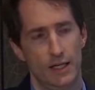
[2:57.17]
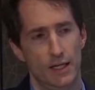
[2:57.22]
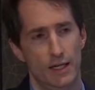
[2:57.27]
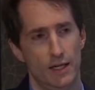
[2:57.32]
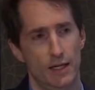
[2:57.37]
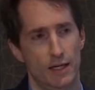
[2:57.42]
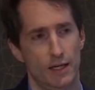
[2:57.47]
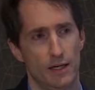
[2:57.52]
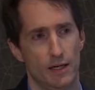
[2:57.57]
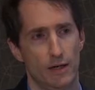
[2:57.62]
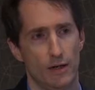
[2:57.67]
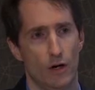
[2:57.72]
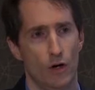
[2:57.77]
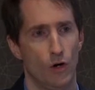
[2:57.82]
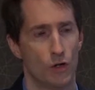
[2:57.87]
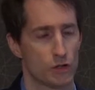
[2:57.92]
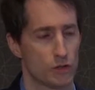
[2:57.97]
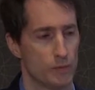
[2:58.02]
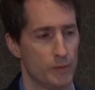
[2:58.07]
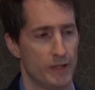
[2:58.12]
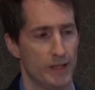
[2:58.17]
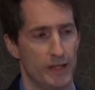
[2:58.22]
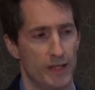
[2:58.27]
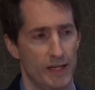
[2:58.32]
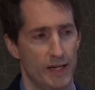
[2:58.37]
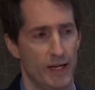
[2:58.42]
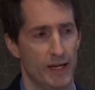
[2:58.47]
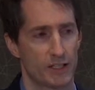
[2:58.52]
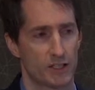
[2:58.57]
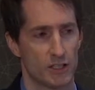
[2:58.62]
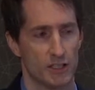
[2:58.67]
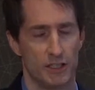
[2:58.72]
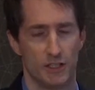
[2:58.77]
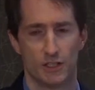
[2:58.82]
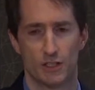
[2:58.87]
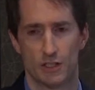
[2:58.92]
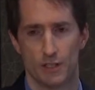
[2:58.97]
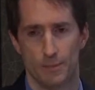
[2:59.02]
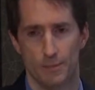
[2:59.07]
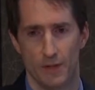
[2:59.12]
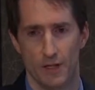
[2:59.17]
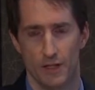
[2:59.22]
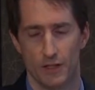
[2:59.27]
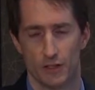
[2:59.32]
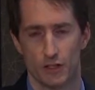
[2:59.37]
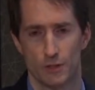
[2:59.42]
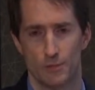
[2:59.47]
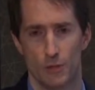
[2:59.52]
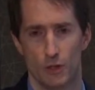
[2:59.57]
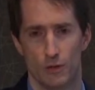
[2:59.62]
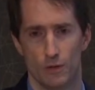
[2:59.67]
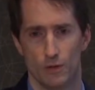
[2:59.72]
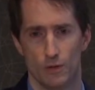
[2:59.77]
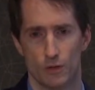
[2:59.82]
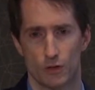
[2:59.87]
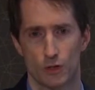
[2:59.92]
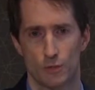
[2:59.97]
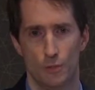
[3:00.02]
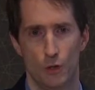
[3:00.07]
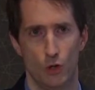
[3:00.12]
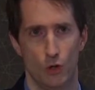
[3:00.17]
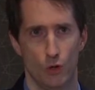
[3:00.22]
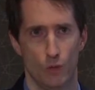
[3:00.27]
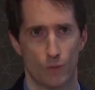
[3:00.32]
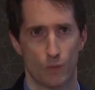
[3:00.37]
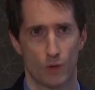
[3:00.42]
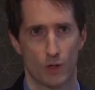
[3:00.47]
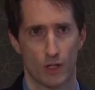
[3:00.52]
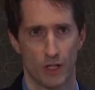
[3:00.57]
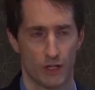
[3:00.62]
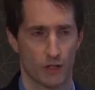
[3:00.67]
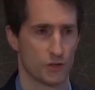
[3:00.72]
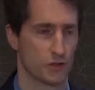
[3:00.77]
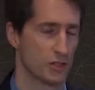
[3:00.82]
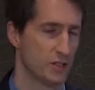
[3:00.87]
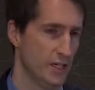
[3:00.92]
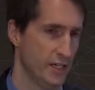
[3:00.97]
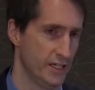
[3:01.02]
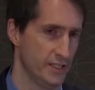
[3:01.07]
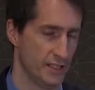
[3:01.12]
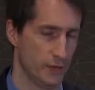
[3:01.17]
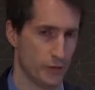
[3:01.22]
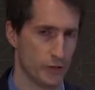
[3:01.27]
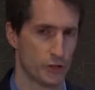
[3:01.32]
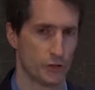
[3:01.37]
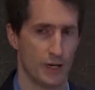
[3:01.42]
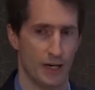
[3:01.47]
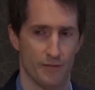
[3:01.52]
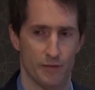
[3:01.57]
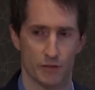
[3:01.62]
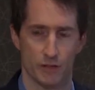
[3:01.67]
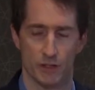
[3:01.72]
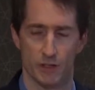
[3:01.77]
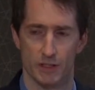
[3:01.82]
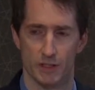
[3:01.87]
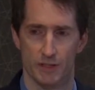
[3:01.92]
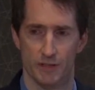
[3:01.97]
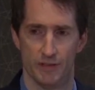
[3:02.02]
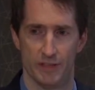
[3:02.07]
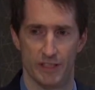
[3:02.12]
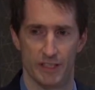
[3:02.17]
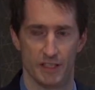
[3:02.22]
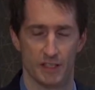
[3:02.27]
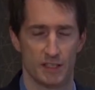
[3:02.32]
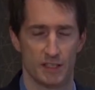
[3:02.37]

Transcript: uh, ultimately, I actually did some uh, small, small clinical studies. I would travel to, to various